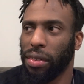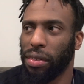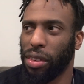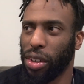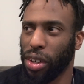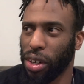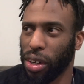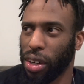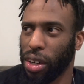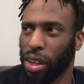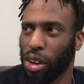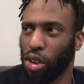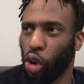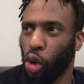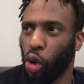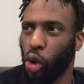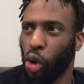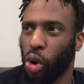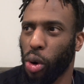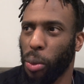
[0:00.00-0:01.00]
good
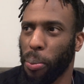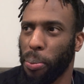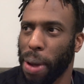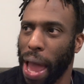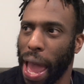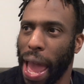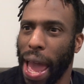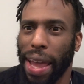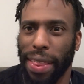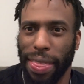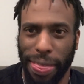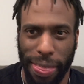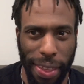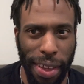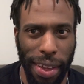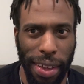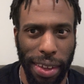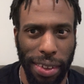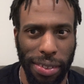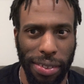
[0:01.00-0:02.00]
or bad
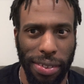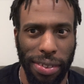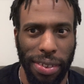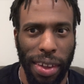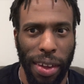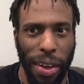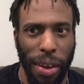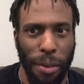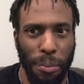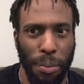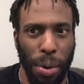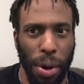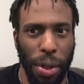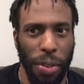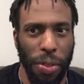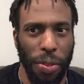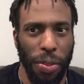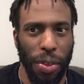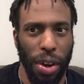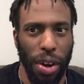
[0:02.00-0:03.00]
things,
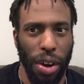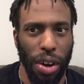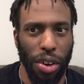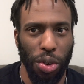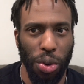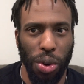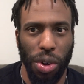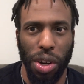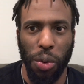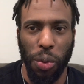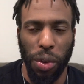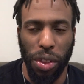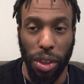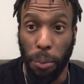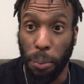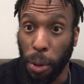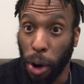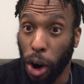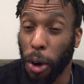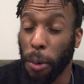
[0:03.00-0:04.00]
but they're doing it with
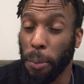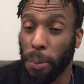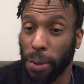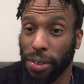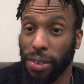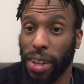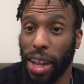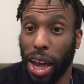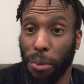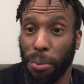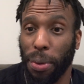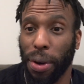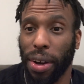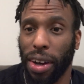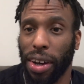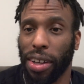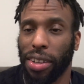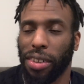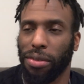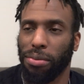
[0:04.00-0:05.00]
a purpose now
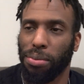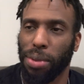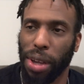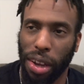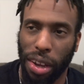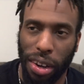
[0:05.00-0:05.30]
because of being